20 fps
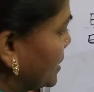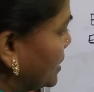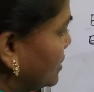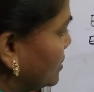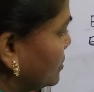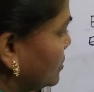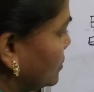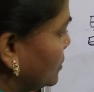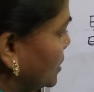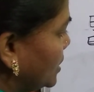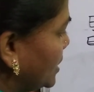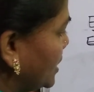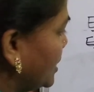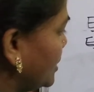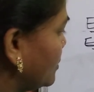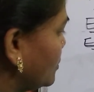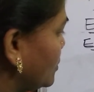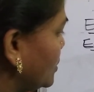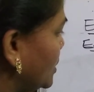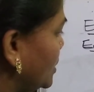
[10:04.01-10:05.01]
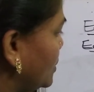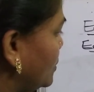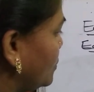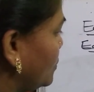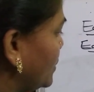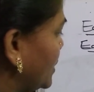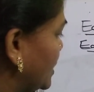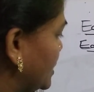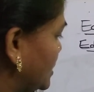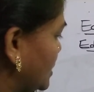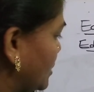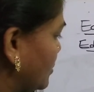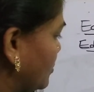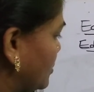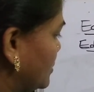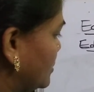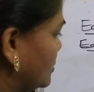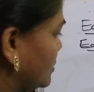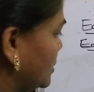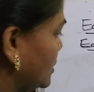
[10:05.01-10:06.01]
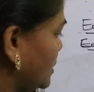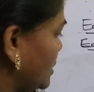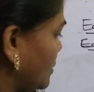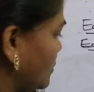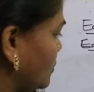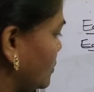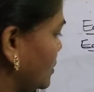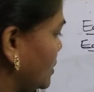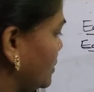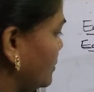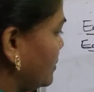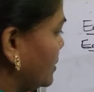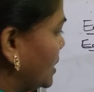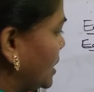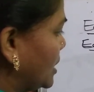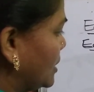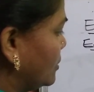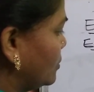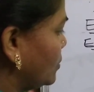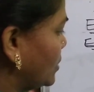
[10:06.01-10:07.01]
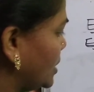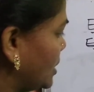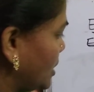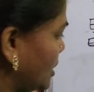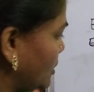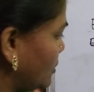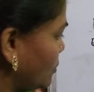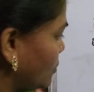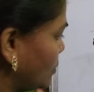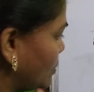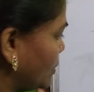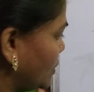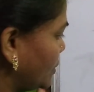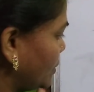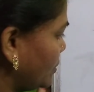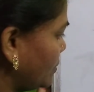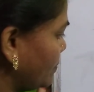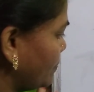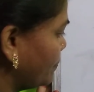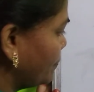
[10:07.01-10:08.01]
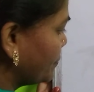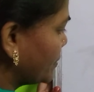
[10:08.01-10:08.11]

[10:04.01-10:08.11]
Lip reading: So we will take only 2 examples. Okay, now only for undo and redo only now.